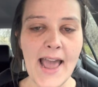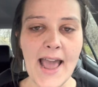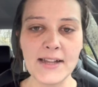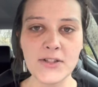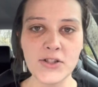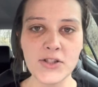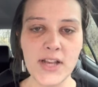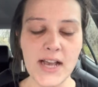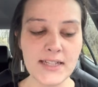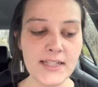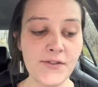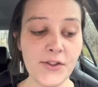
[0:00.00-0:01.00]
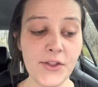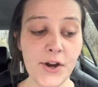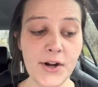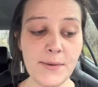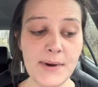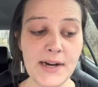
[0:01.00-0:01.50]
exercising for
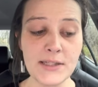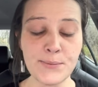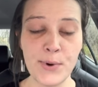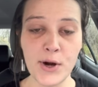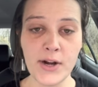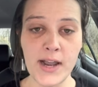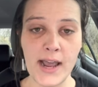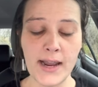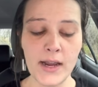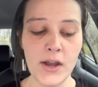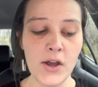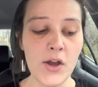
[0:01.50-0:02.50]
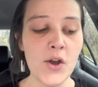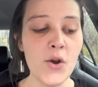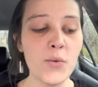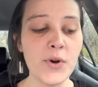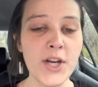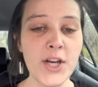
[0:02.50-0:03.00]
30 minutes per day,
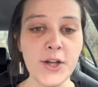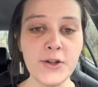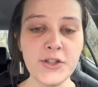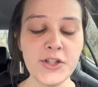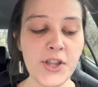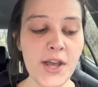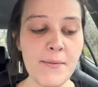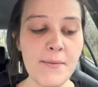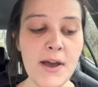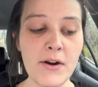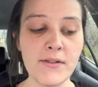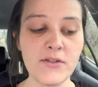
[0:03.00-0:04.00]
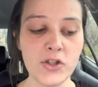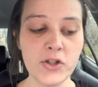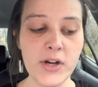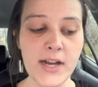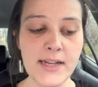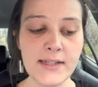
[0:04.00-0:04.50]
reduce the amount of
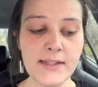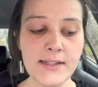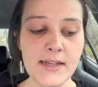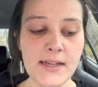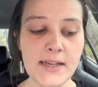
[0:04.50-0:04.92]
stress,